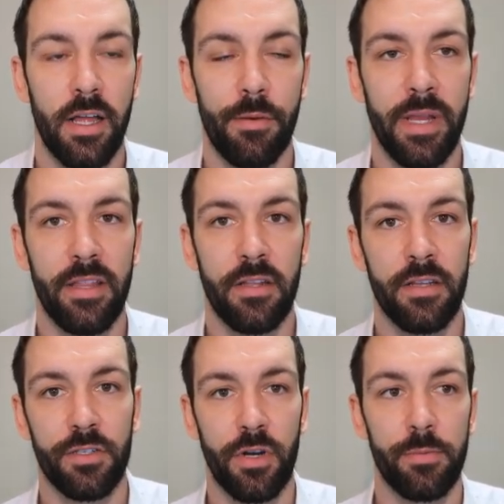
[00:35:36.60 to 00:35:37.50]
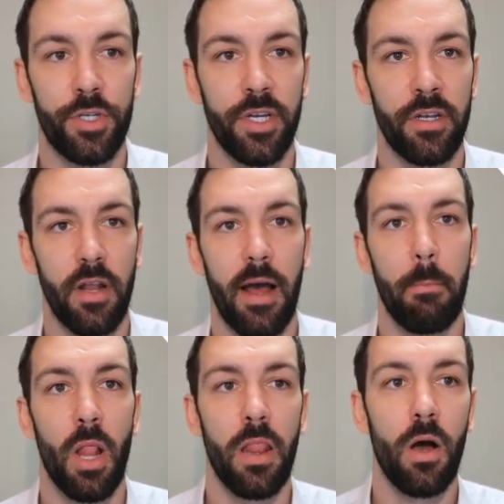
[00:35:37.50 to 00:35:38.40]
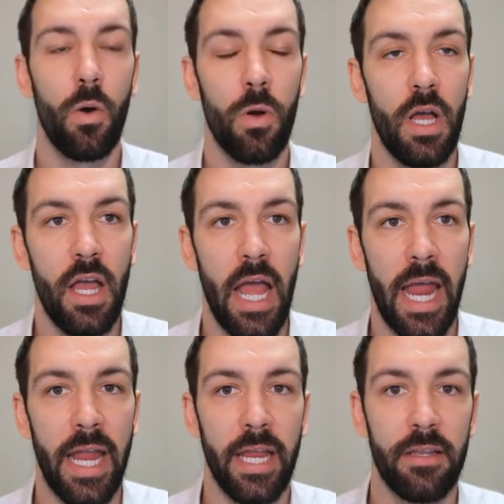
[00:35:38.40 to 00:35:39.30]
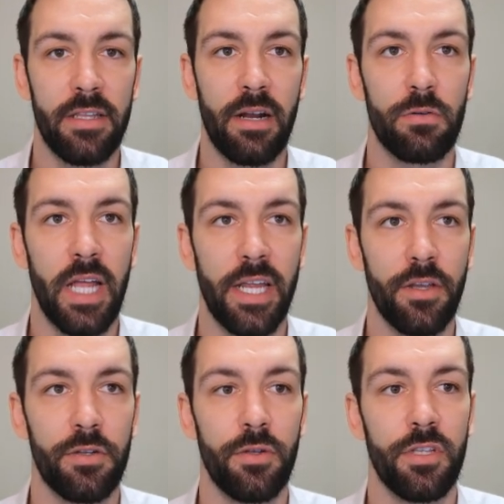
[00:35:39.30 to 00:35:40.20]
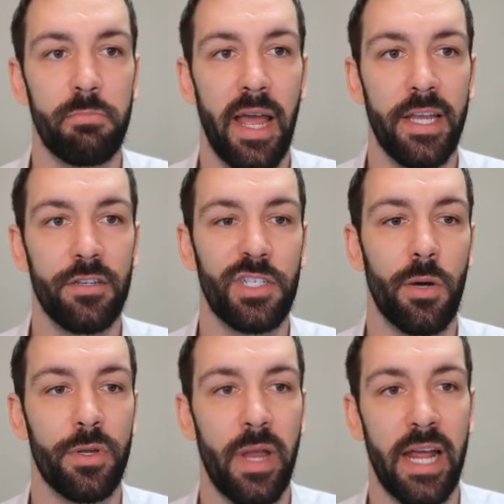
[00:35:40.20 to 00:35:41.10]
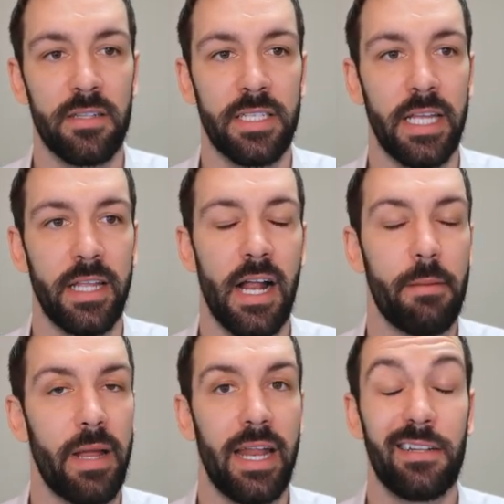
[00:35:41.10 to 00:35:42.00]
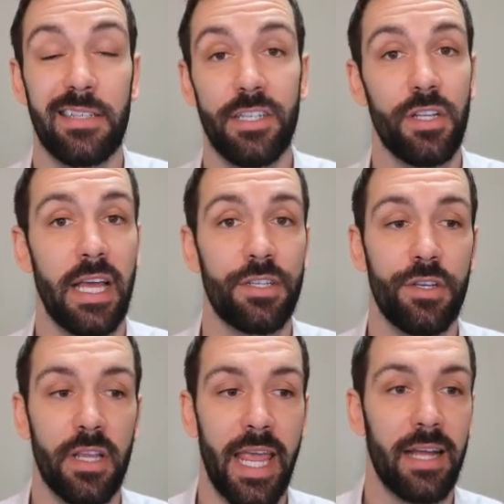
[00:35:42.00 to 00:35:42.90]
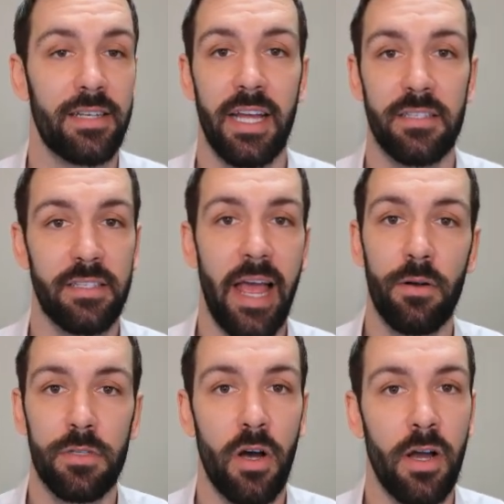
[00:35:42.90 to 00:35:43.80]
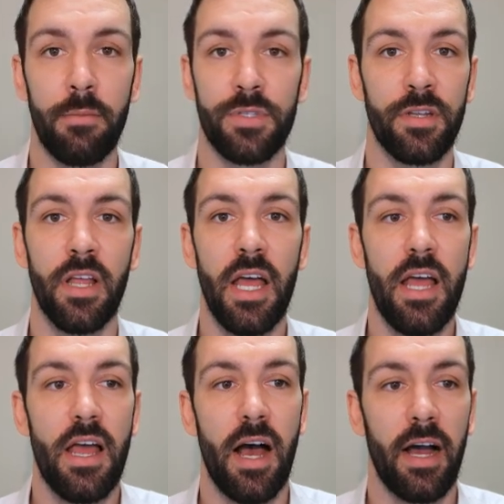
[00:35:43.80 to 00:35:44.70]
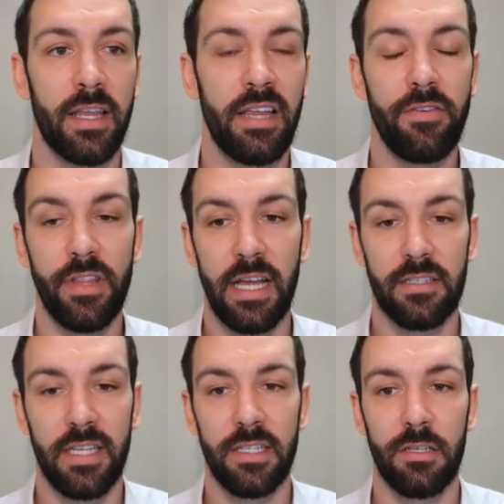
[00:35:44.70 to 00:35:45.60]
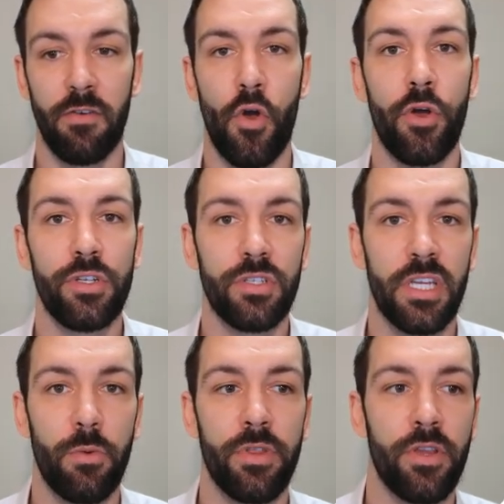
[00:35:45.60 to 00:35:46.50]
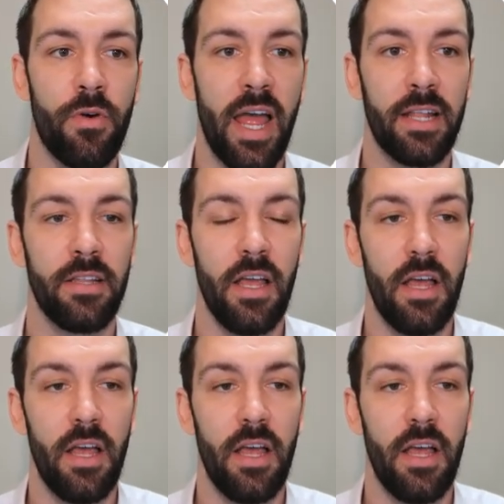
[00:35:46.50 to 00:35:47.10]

it'll be in the description below, and that'll take you to this page and showing you how to set that up. It essentially allows you to count down sale times and give you that sense of urgency with your ad.